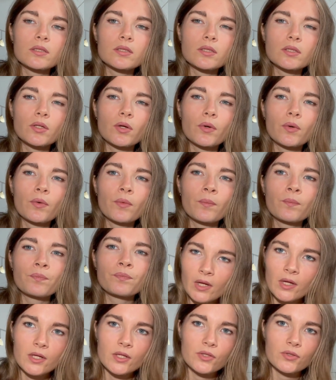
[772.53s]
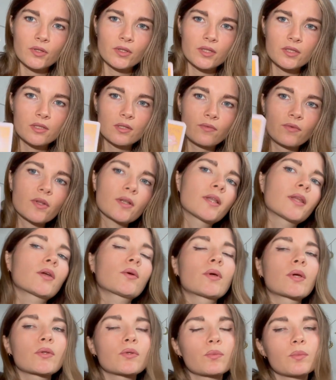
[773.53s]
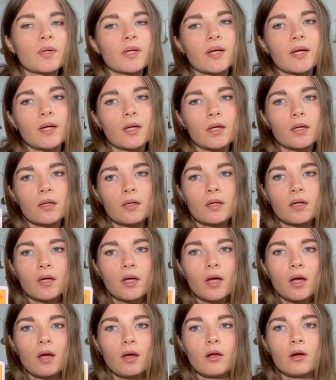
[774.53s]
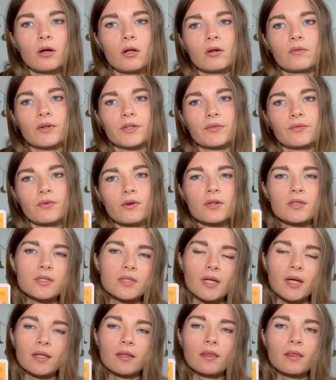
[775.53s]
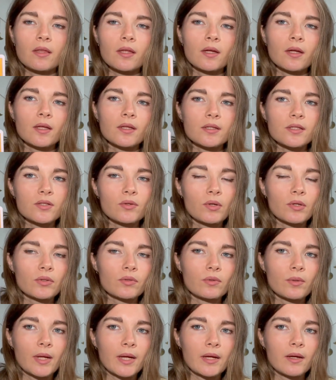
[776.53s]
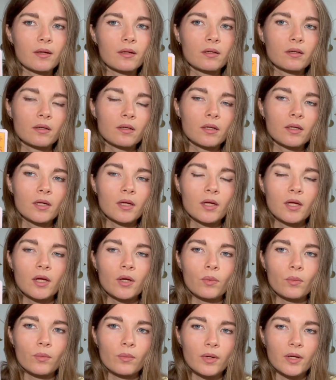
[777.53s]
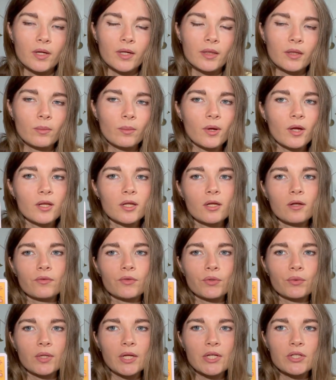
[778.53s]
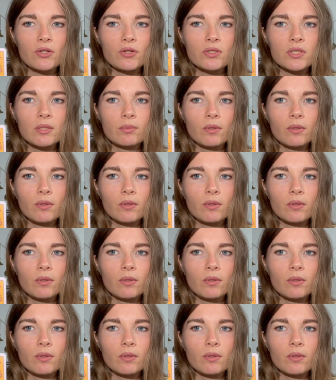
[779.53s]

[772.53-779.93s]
So that's definitely going to be like a love at first sight thing, and it's going to like in the beginning of the relationship,